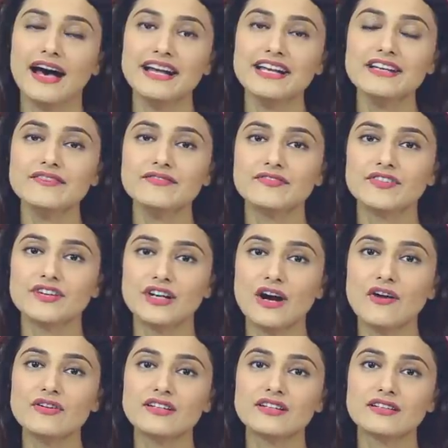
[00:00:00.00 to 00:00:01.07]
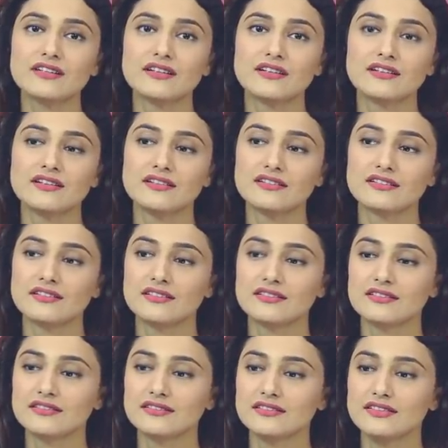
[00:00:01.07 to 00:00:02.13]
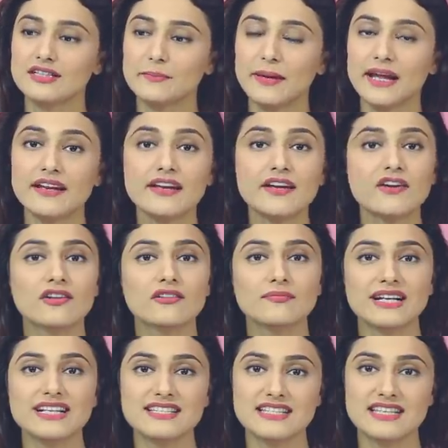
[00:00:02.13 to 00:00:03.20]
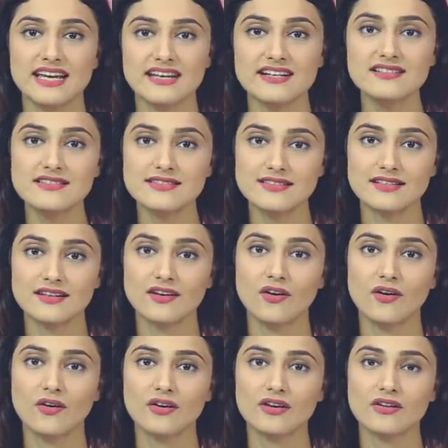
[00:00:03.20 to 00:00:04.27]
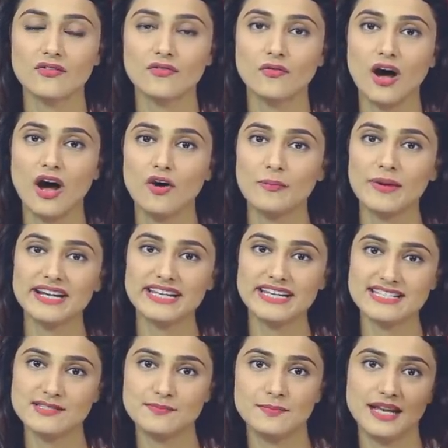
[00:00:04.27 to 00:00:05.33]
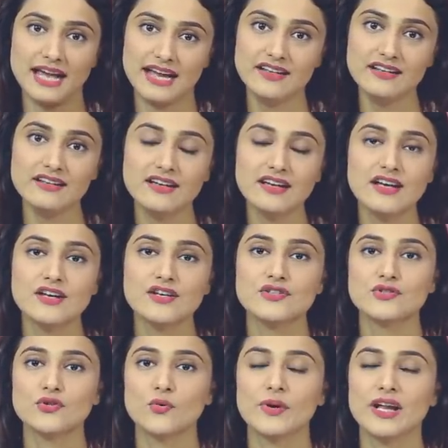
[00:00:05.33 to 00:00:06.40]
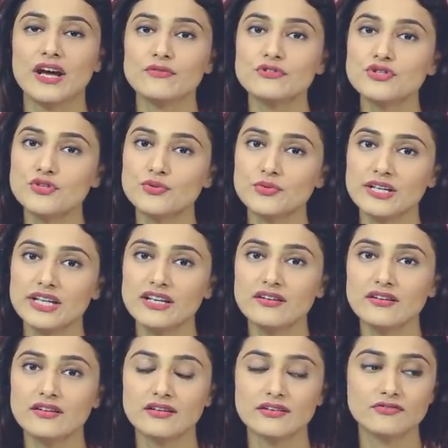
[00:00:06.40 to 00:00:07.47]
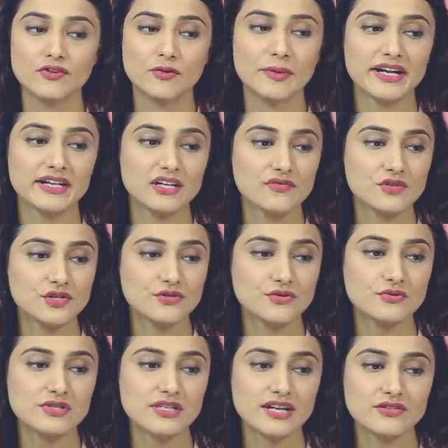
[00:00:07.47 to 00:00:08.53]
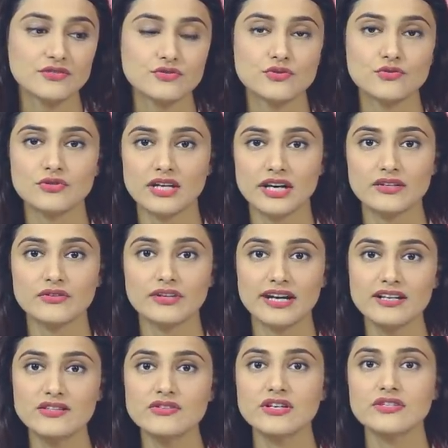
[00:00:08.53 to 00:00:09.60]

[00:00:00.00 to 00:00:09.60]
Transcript: I work out uh, depending on my skeds, on how my day is planned. So when I was shooting uh, for my TV shows, I used to shoot 9 to 9.